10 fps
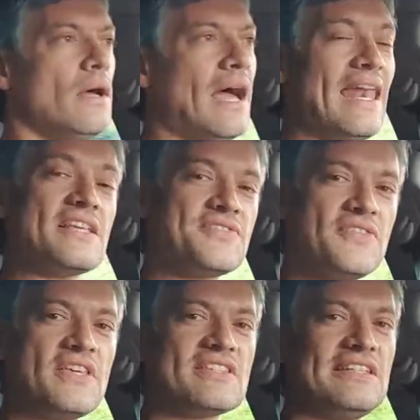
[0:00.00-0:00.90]
And as
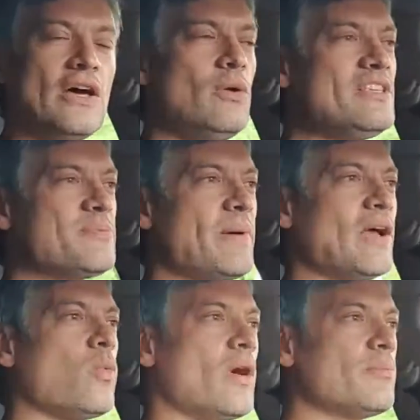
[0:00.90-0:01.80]
for this lowly
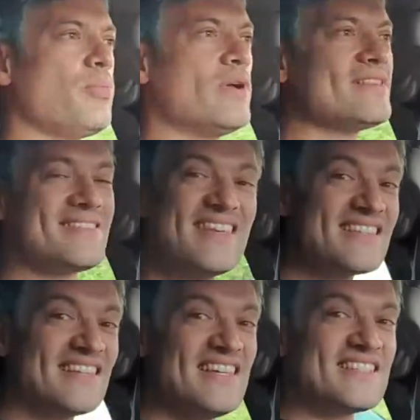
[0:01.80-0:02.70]
spec
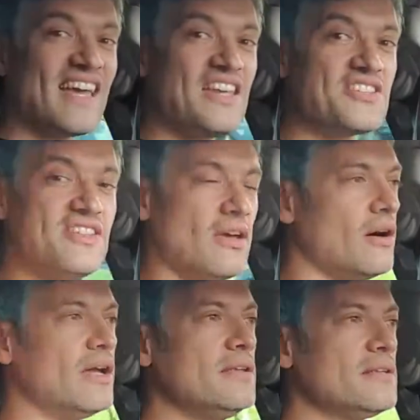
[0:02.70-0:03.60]
1.6 litre
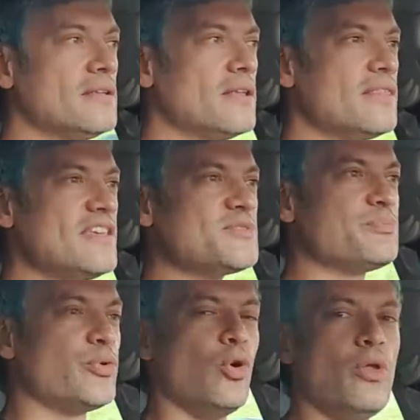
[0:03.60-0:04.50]
HDI, this
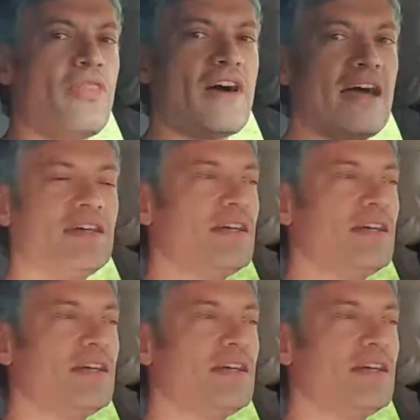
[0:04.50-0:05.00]
brought that